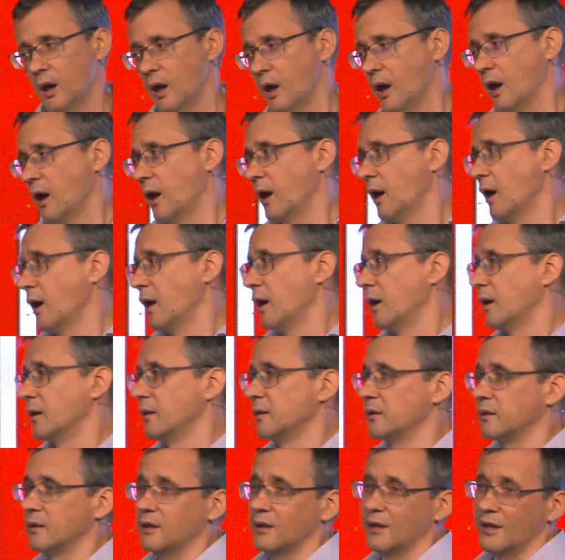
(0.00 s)
And
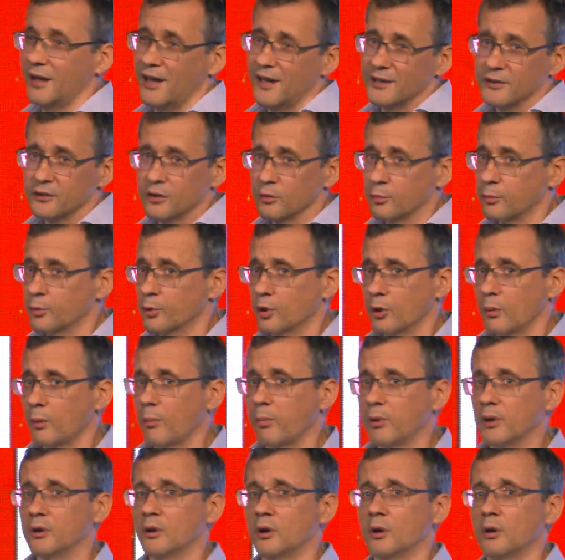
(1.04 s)
as you
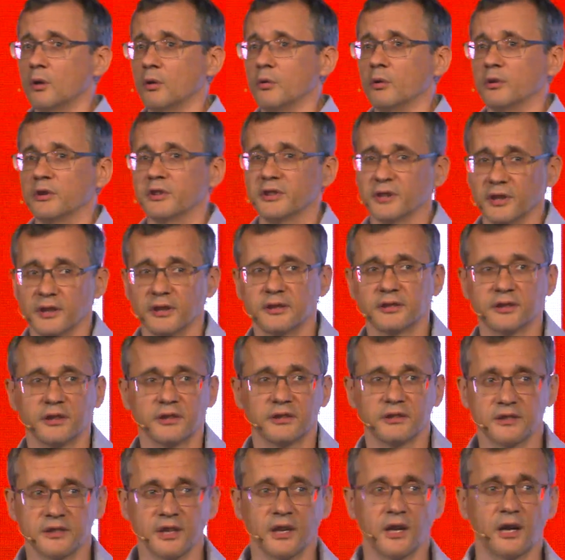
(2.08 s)
probably know, SIX
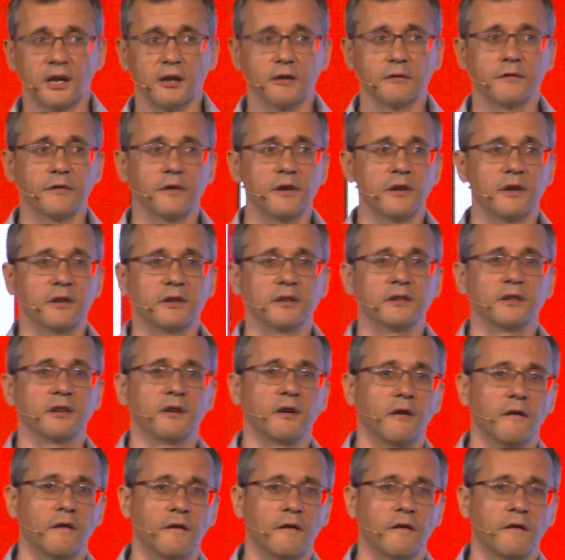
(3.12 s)
itself is